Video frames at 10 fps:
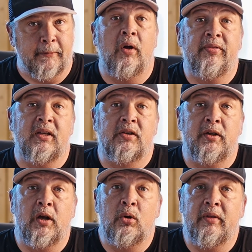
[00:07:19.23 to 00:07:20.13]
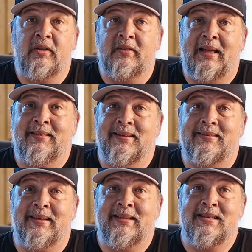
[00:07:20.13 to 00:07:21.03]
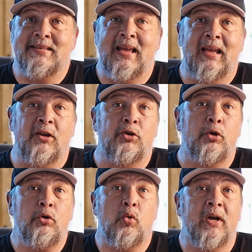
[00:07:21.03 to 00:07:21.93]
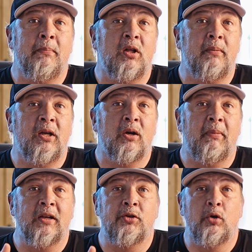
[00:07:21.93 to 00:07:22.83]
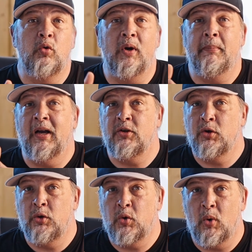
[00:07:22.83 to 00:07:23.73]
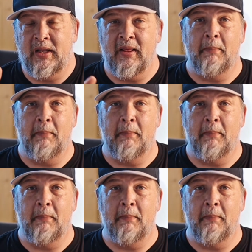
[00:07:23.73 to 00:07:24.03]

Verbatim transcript: One thing to note is that this is a two twenty millimeter by two twenty by two twenty.